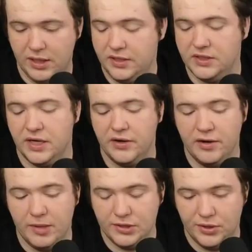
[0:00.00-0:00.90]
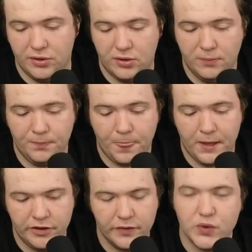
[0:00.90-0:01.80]
this area much at all.
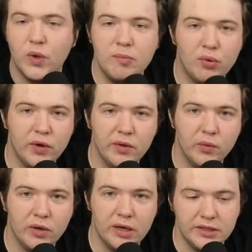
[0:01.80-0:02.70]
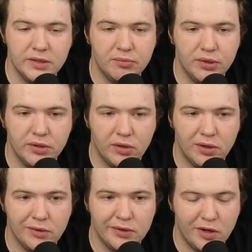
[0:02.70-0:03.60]
There was one point where I did put it all
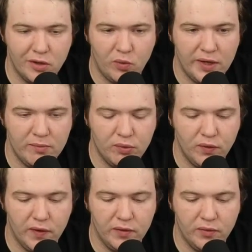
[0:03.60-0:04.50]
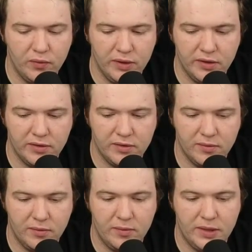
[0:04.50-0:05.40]
out on a whiteboard with
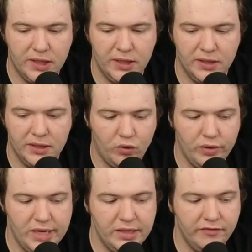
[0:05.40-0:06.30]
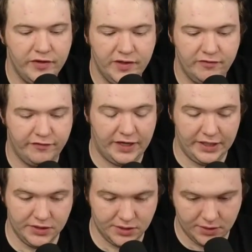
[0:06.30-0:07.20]
my creative
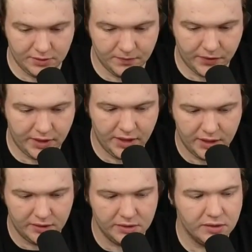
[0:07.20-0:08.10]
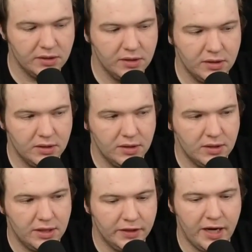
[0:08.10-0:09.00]
advisor and
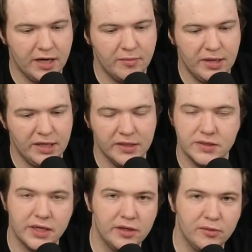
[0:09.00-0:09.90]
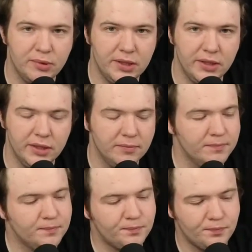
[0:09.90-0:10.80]
an anime encyclopedia,
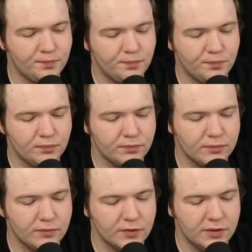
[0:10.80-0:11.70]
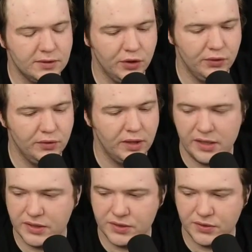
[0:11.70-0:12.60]
who I
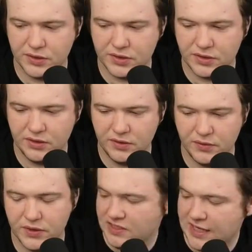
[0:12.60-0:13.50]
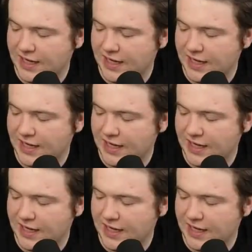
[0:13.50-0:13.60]
guess I'll just use his